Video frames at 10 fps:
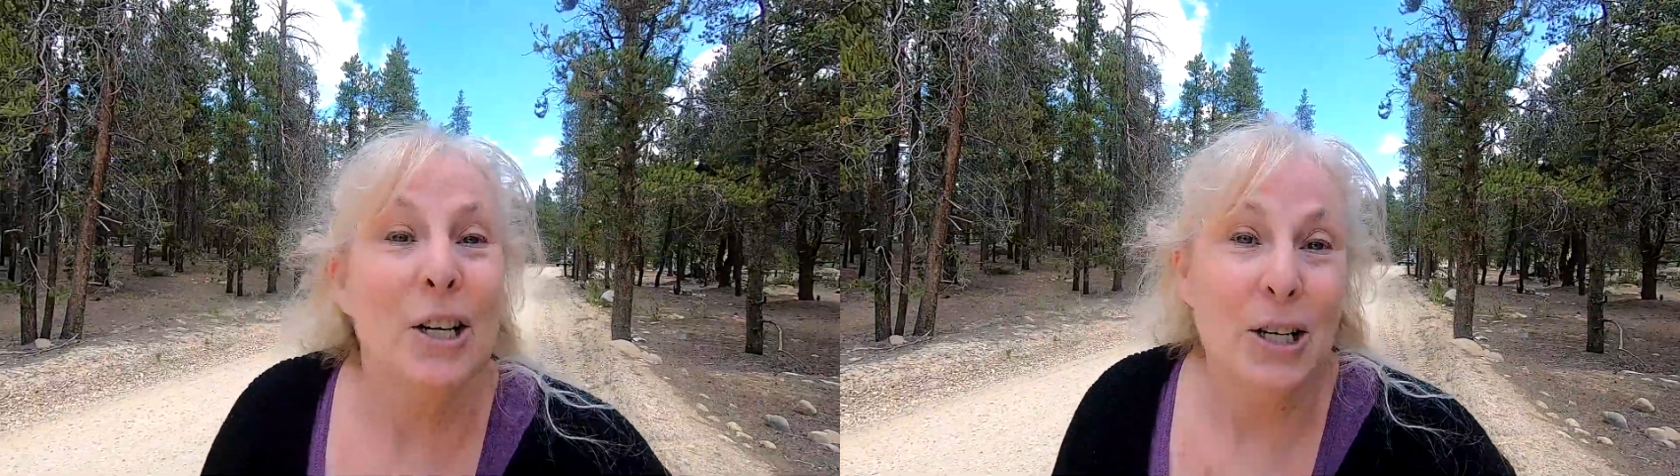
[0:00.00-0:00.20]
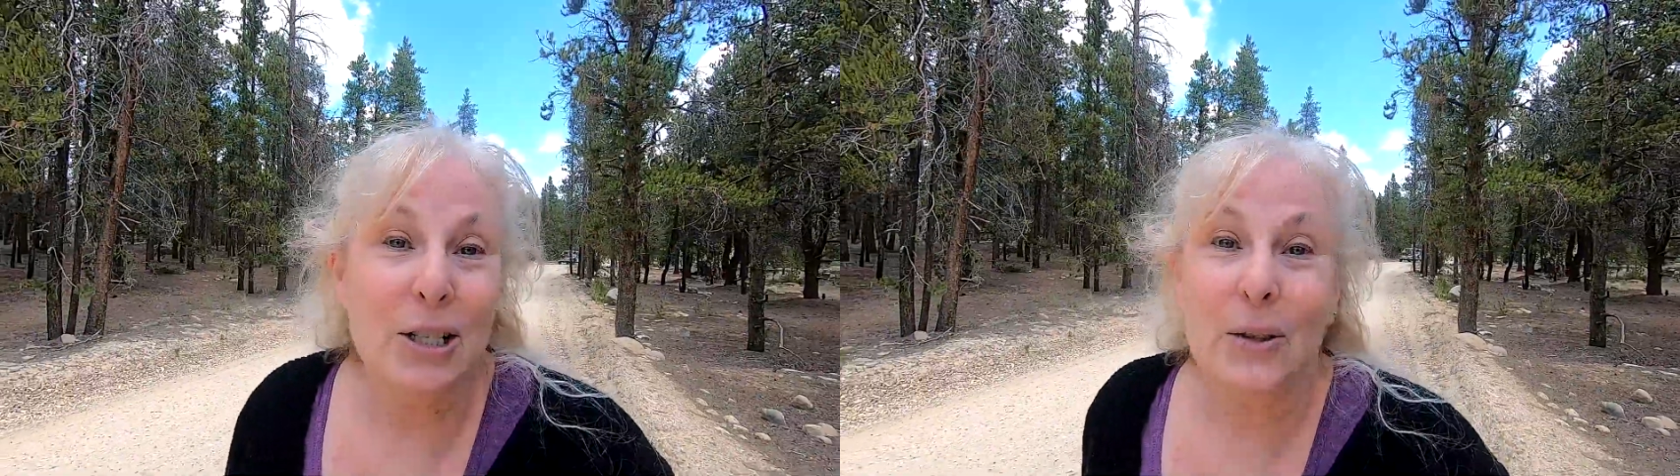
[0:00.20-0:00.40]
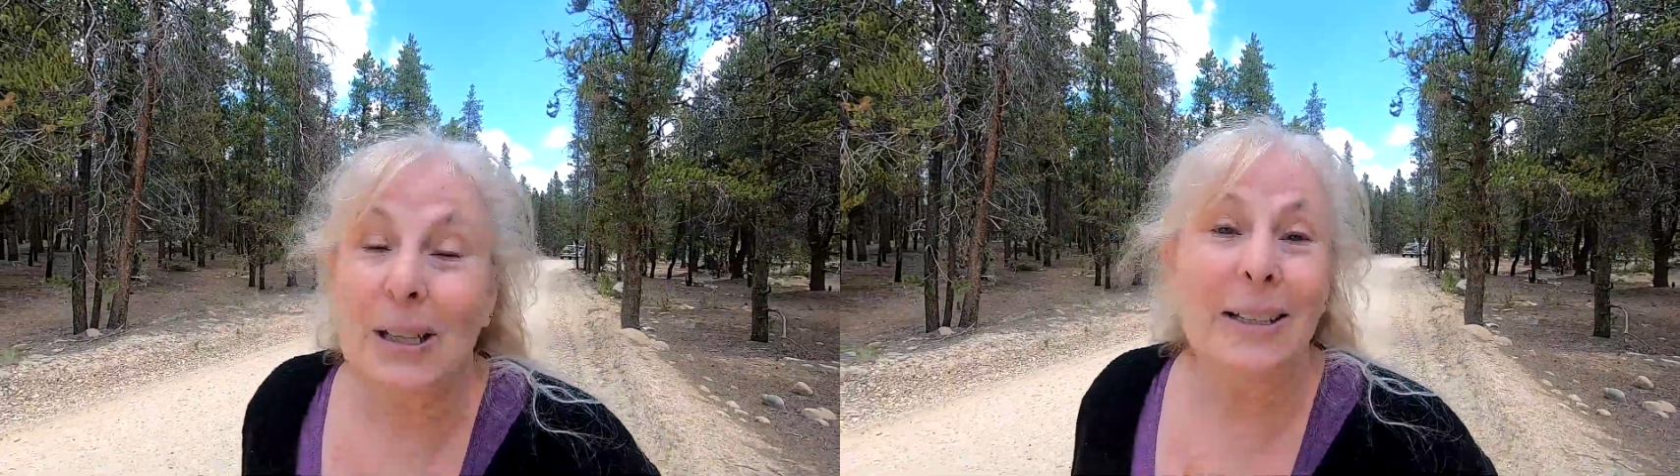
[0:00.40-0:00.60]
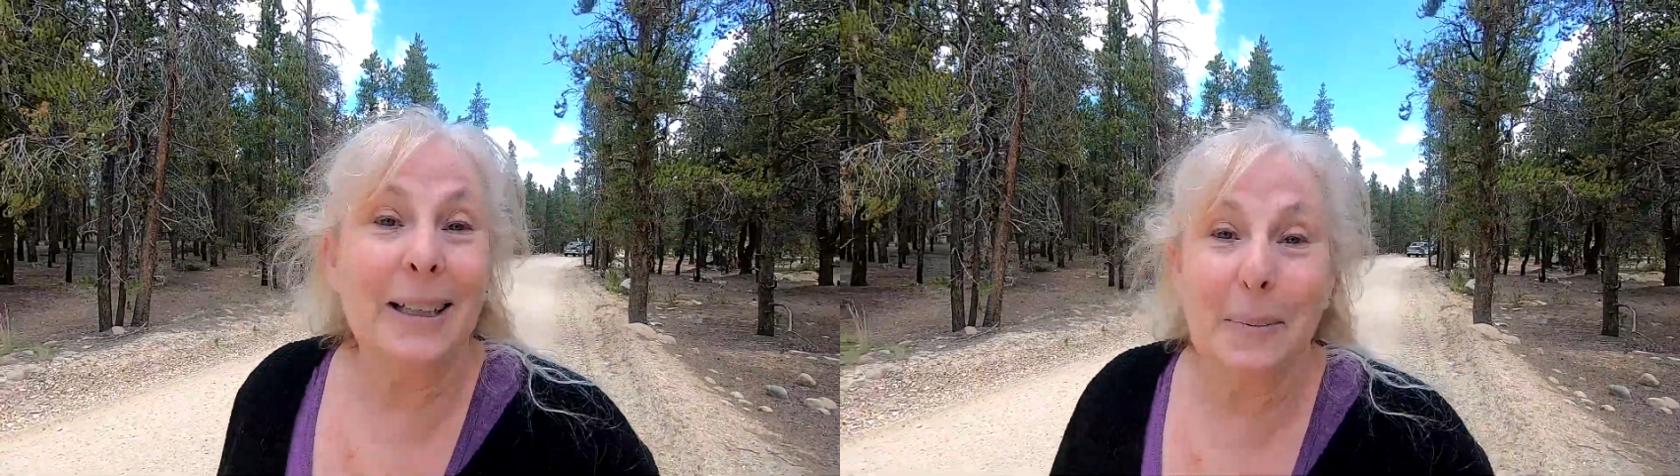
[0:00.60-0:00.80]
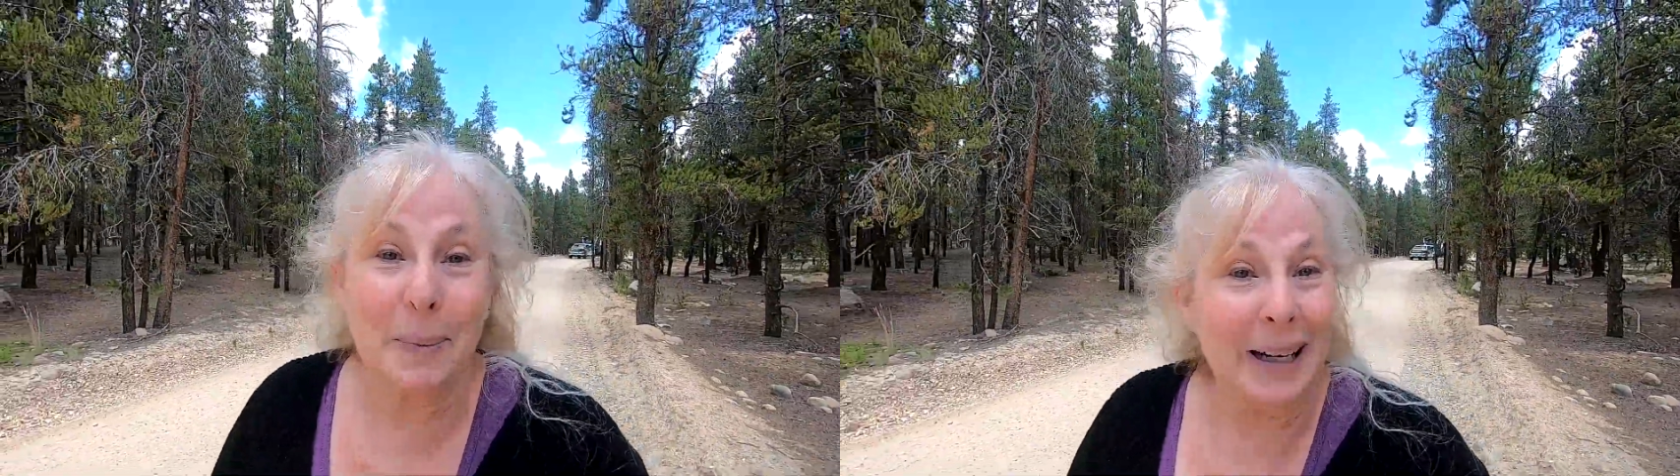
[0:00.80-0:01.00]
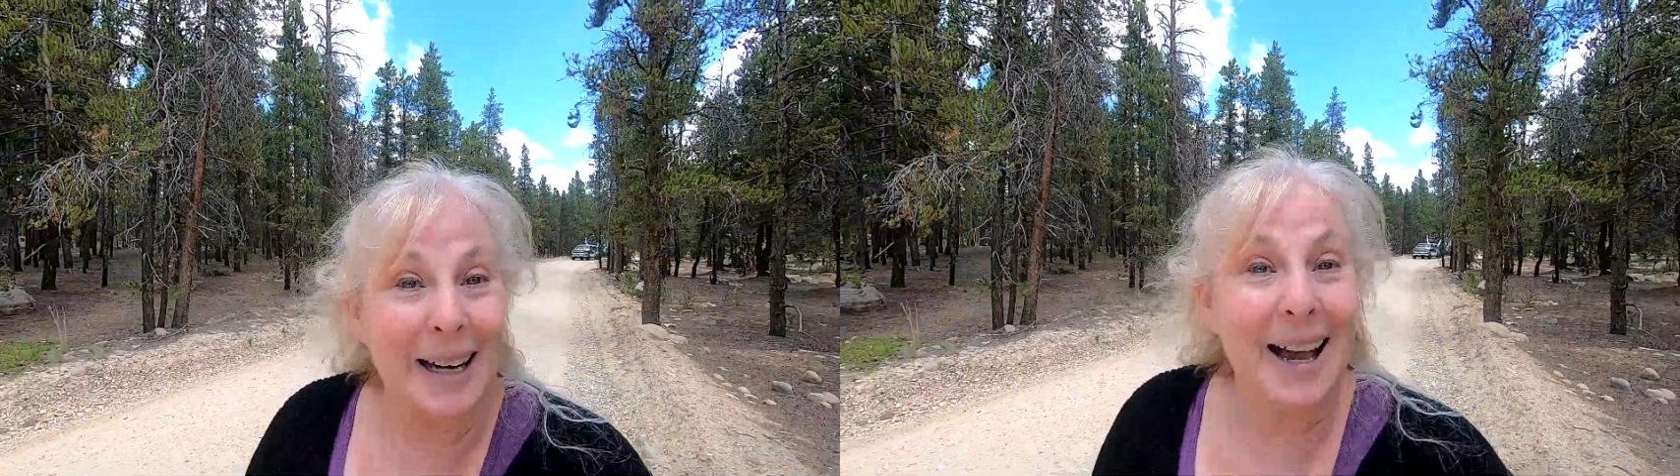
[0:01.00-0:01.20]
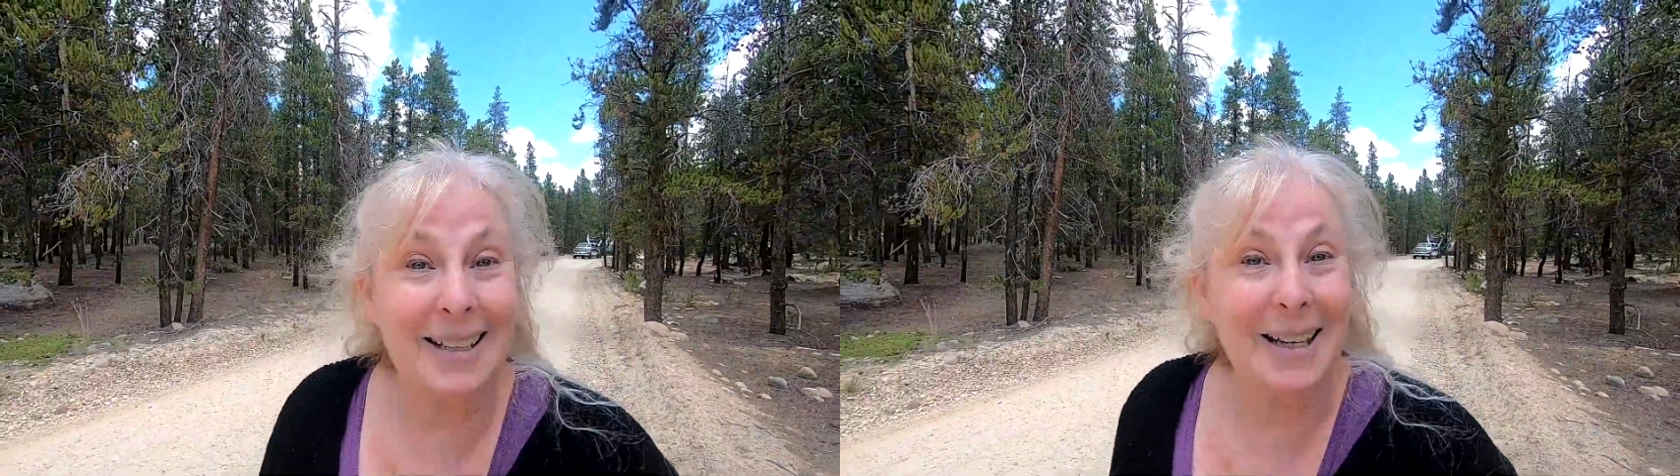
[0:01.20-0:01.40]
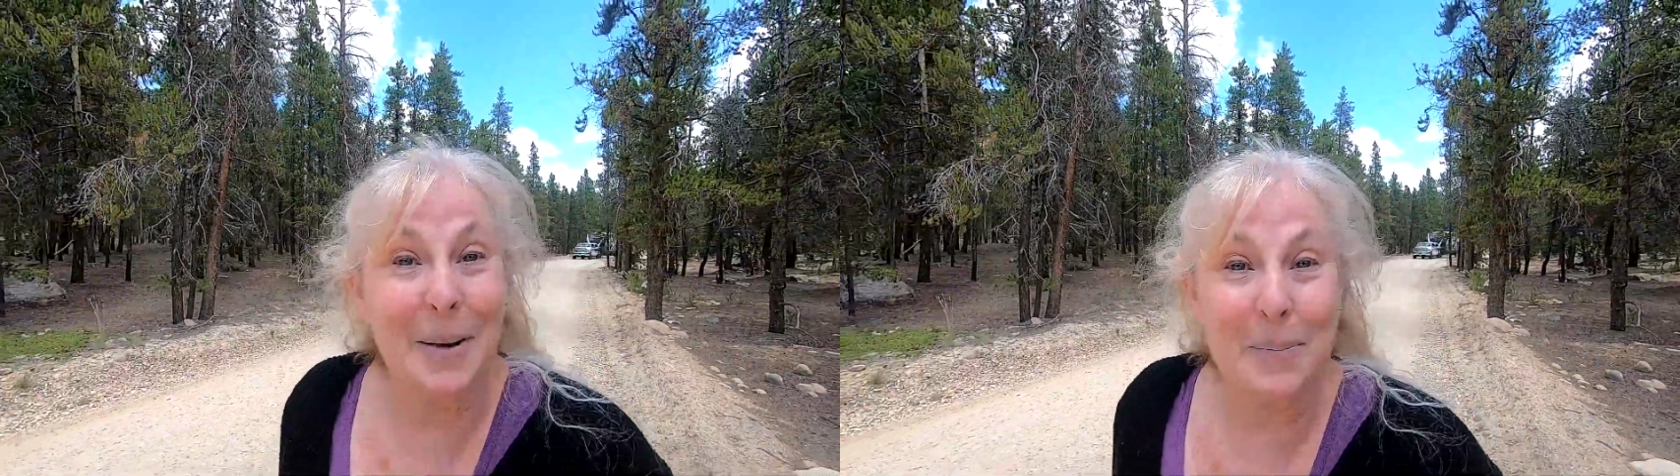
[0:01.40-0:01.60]
So clearly big
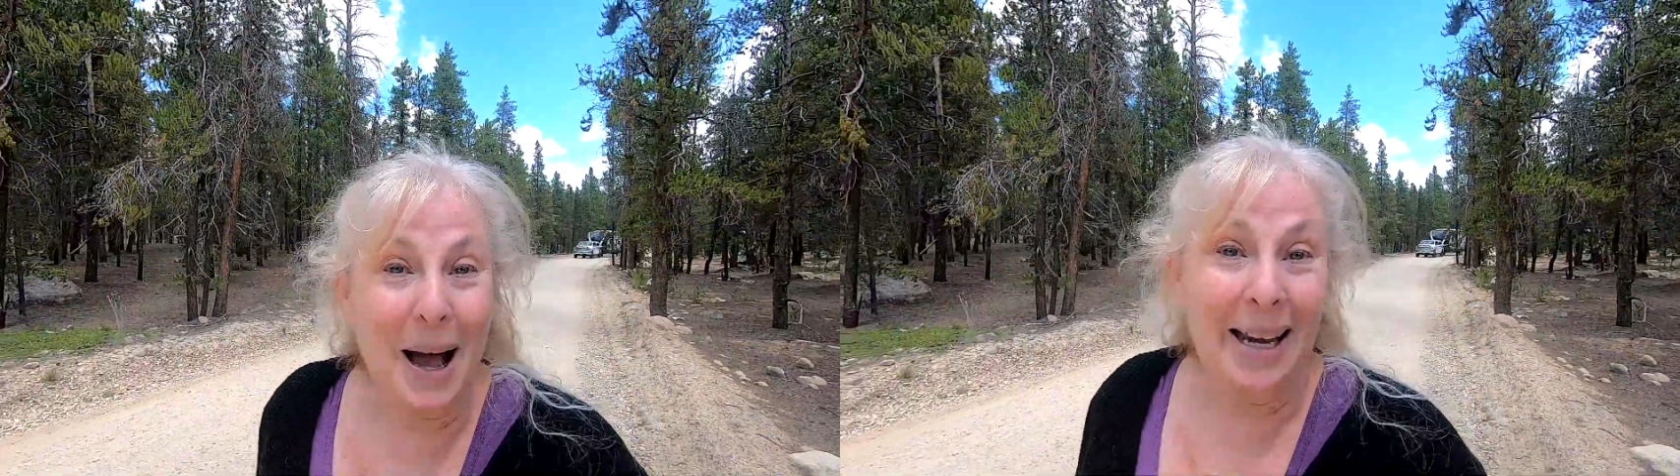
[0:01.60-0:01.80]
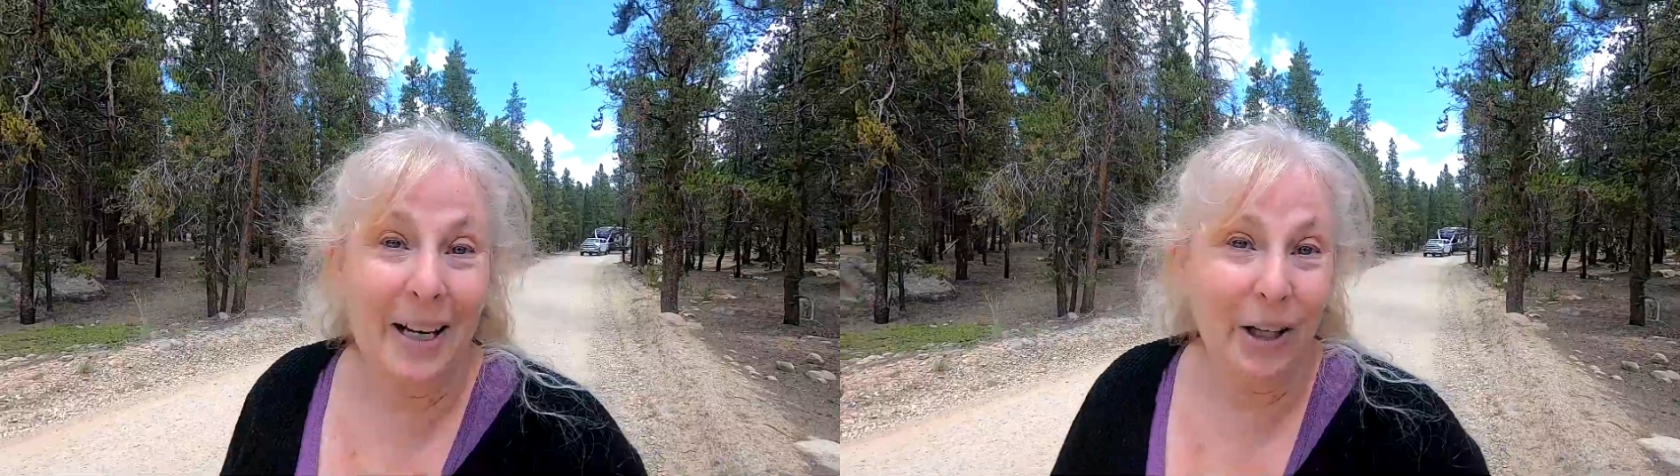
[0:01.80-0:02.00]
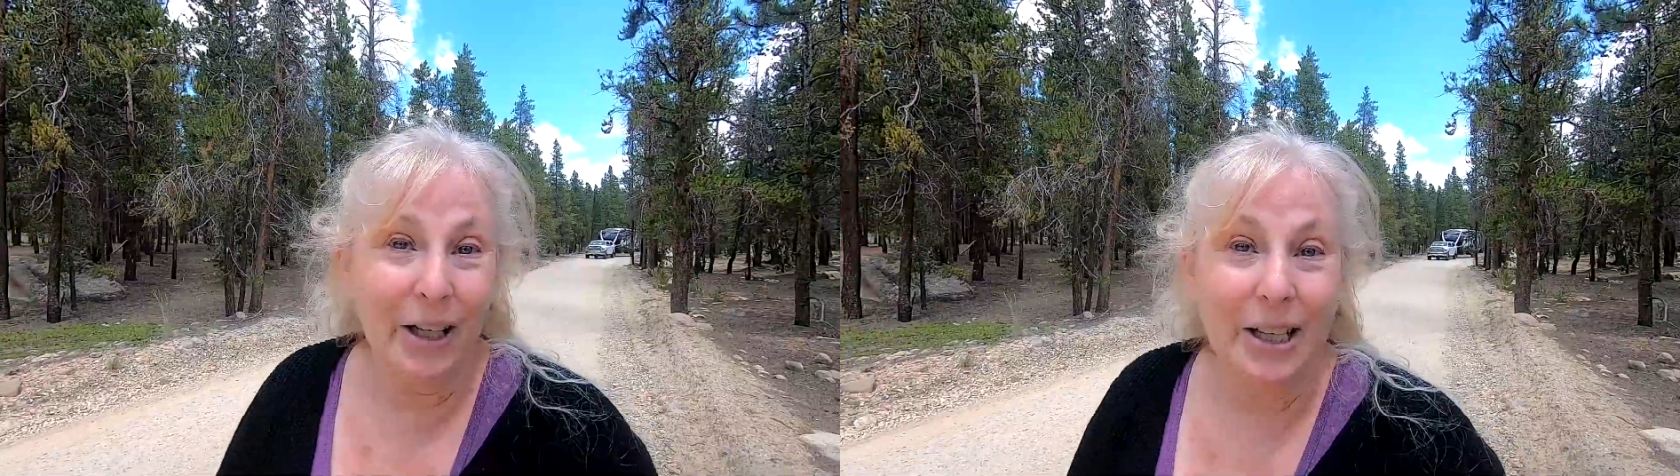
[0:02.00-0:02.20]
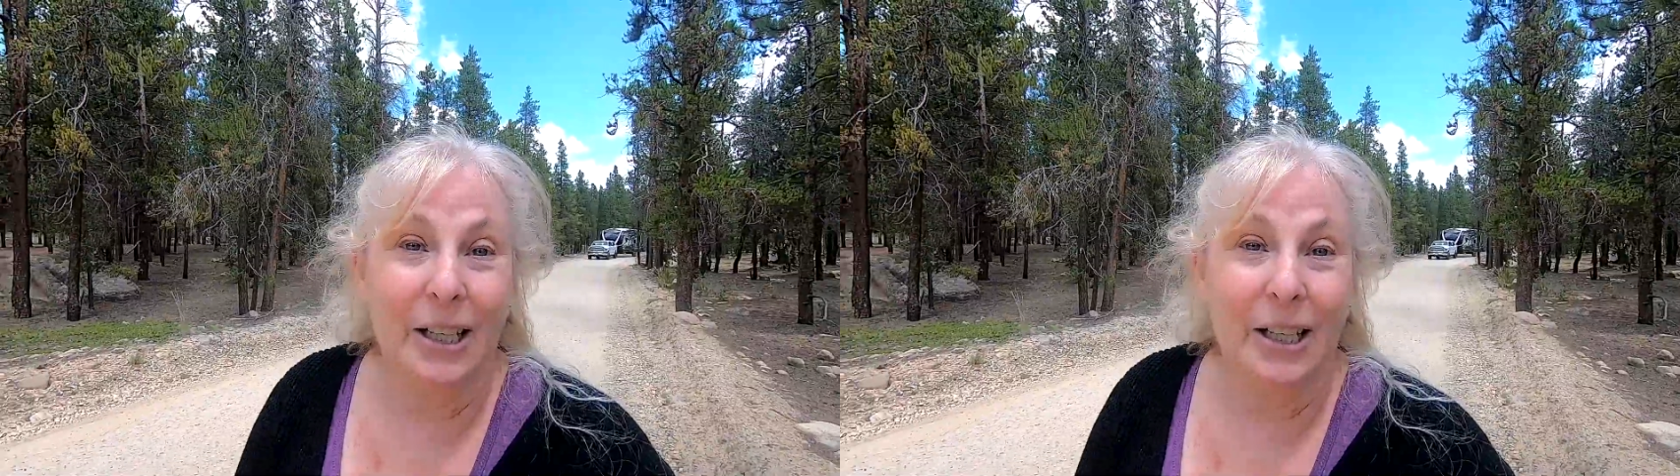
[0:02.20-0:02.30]
guys come by here,